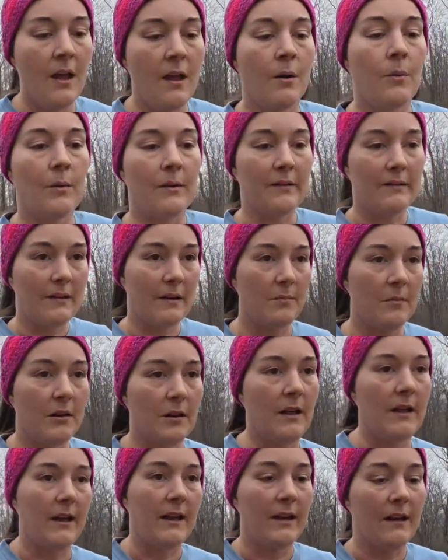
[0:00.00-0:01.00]
we
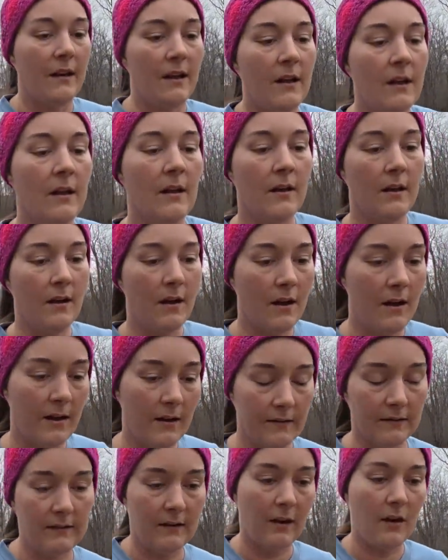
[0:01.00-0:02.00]
stimulate
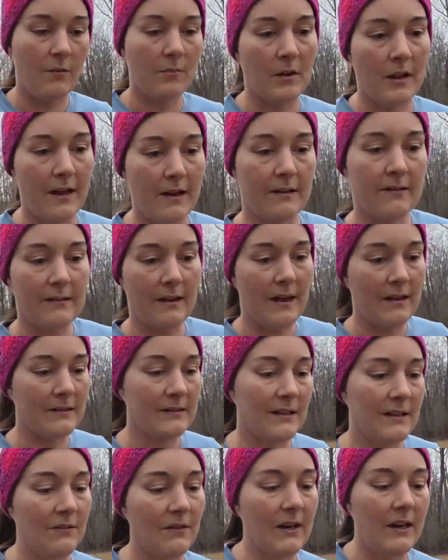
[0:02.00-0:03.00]
osteoblast
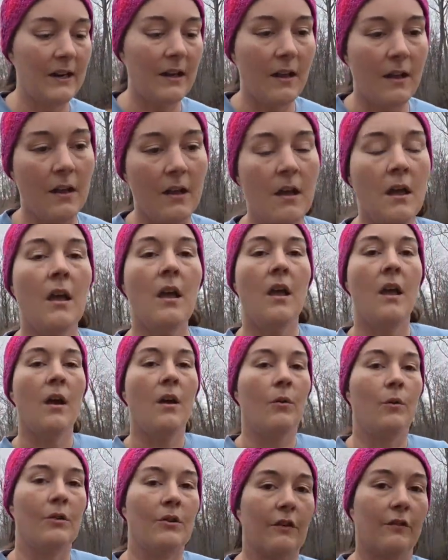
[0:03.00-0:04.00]
activity,
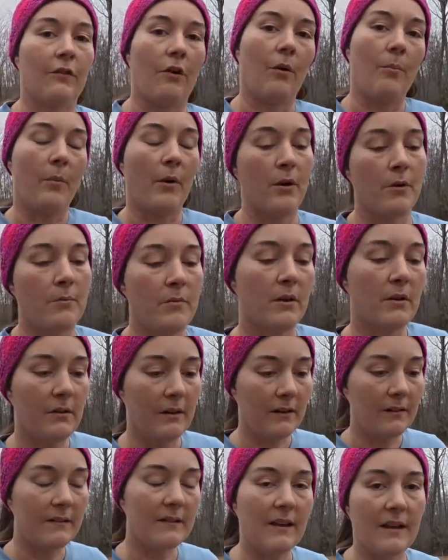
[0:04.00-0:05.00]
which is our bone
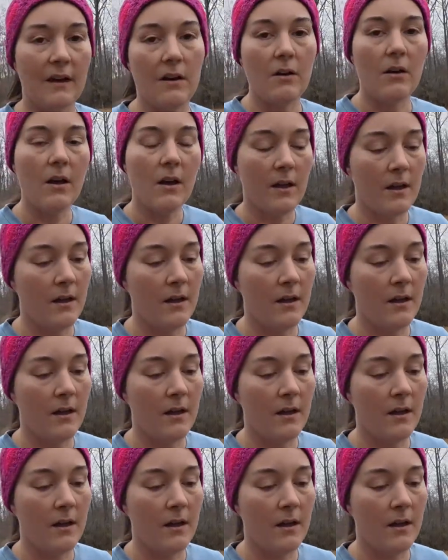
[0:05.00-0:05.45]
building cell,